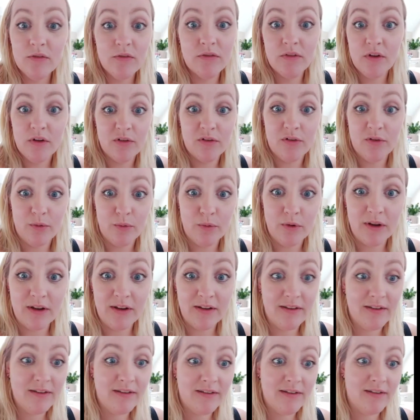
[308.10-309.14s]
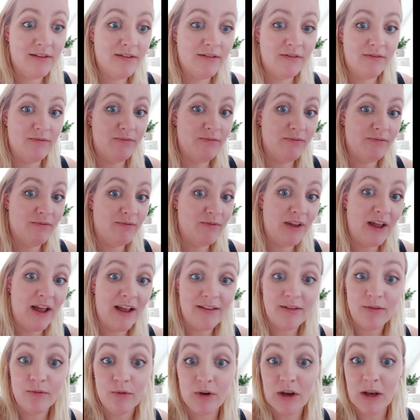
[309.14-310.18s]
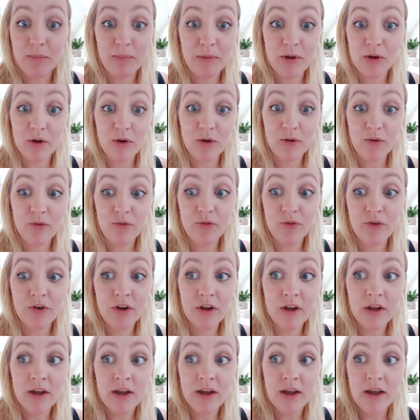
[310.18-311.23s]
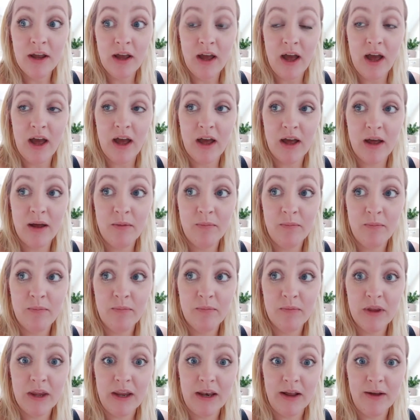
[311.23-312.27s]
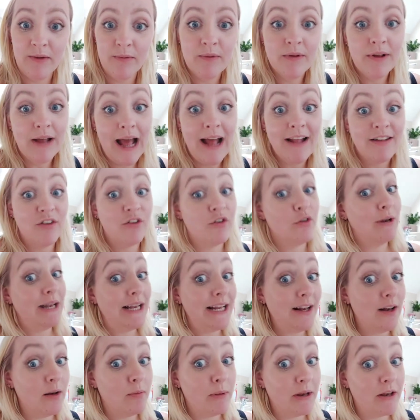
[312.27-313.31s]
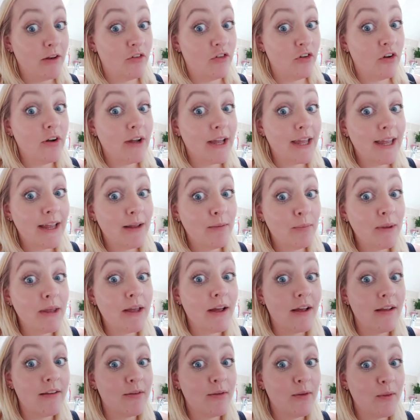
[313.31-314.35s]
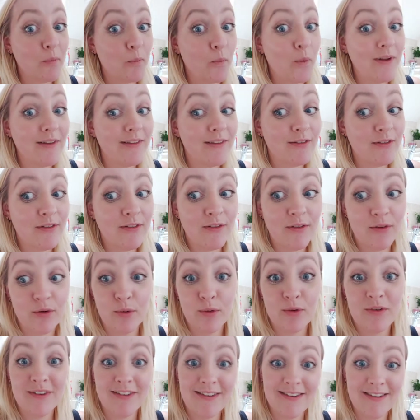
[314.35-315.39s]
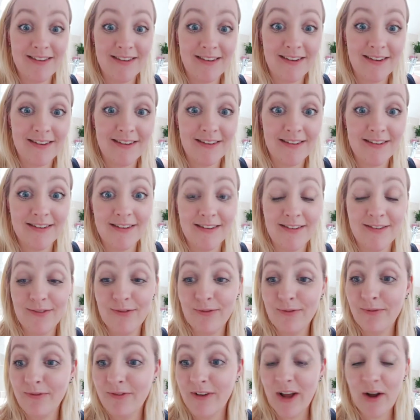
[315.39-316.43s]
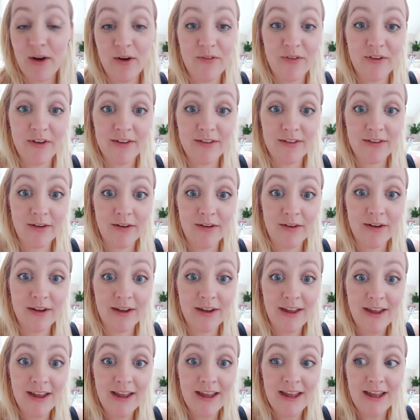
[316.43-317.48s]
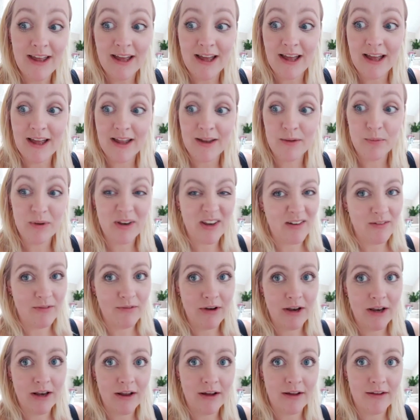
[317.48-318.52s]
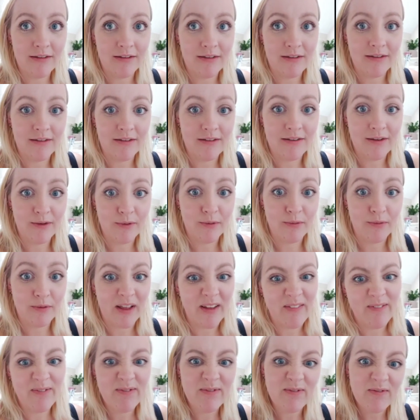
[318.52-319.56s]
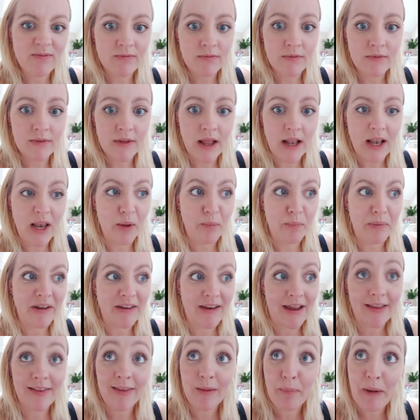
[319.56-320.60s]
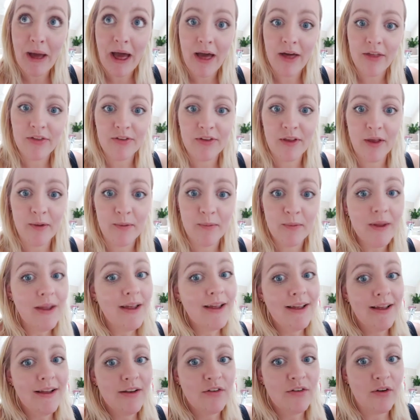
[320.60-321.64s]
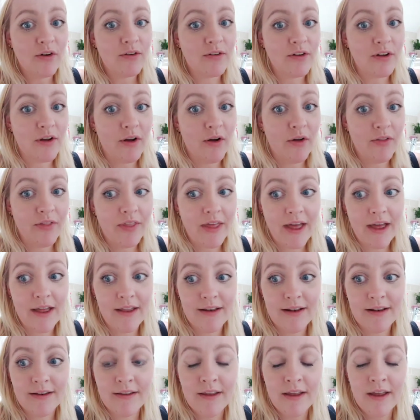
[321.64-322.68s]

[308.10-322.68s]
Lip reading: No soreness, it hasn't really moved. You know, had to do a little bit of jogging because one's daughter decided to flick off her sock, and we didn't realise until it was like a little bit down the path, so jogged and got that.